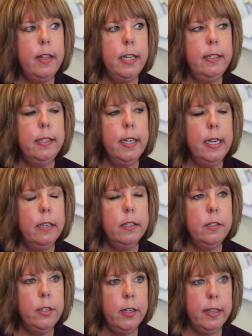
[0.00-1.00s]
that
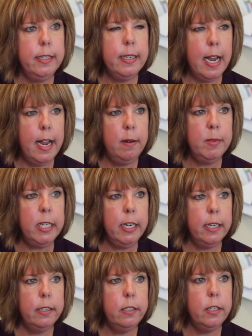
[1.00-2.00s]
Tingalls took the time to
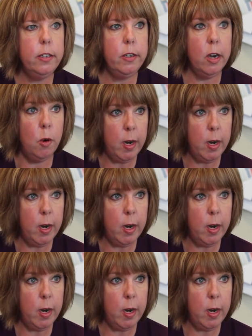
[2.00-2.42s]
get to know